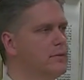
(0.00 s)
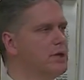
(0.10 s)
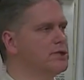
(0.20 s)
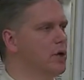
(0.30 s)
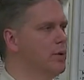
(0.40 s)

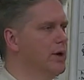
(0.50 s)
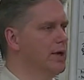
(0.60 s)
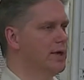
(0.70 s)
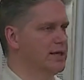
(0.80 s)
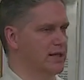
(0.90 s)
So
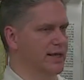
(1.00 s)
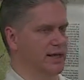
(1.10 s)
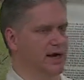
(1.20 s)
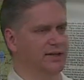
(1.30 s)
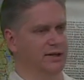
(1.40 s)
it isn't like
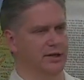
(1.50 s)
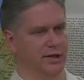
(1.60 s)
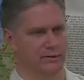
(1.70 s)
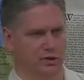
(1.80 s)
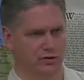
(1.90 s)
God didn't, there
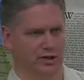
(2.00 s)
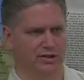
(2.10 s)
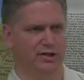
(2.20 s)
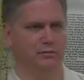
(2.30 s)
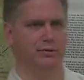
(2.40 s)
was a
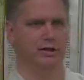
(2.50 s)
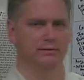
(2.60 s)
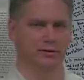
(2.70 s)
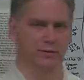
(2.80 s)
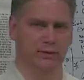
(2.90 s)
transition period
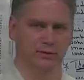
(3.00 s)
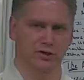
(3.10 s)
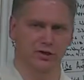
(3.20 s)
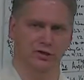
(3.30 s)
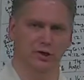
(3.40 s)
between when
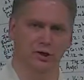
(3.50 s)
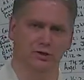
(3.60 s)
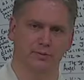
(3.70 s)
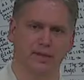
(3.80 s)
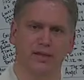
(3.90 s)
Jesus started
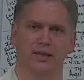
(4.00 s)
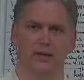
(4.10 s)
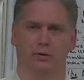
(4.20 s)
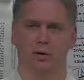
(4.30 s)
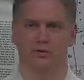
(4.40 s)
speaking, then of
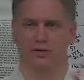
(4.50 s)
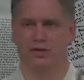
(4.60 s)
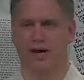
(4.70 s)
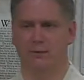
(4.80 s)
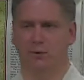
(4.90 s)
course when he
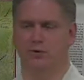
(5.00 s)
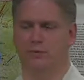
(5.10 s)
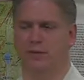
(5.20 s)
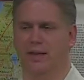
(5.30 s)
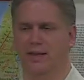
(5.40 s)
died and rose from the
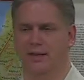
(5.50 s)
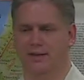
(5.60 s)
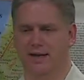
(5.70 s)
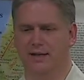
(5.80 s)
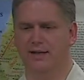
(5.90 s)
dead, the
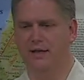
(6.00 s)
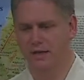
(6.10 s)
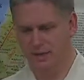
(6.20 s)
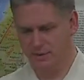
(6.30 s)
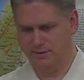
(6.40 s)
dead
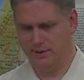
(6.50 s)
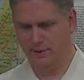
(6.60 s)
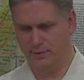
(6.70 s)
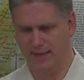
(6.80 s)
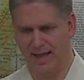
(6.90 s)
there was another
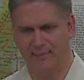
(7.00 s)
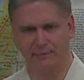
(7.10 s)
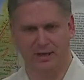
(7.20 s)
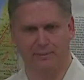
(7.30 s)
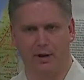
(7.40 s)
gap when
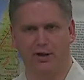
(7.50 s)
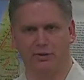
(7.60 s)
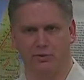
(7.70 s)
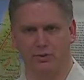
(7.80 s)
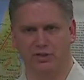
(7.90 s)
the
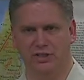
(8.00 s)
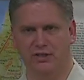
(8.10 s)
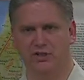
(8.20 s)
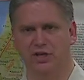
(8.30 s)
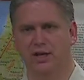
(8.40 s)
apostles would
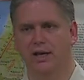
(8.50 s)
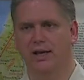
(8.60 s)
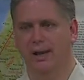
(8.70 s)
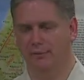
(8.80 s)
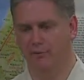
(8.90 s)
teach,
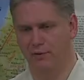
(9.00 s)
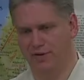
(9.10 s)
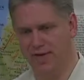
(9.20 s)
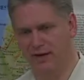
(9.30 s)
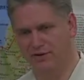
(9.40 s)
and before the
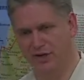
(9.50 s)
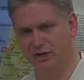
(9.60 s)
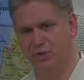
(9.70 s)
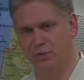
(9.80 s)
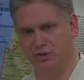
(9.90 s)

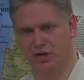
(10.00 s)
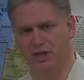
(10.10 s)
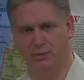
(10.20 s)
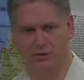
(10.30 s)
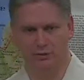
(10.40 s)
canonization was done,
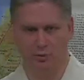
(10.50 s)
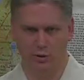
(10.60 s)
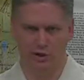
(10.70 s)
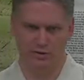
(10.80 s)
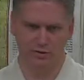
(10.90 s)
there was some
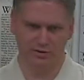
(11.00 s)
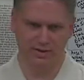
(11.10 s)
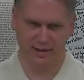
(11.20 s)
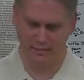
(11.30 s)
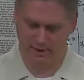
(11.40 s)
more issues of
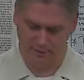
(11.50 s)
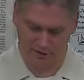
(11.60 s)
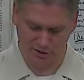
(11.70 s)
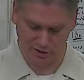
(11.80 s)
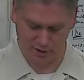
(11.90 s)
that being
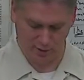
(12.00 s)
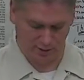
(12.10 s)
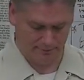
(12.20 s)
mentioned as well.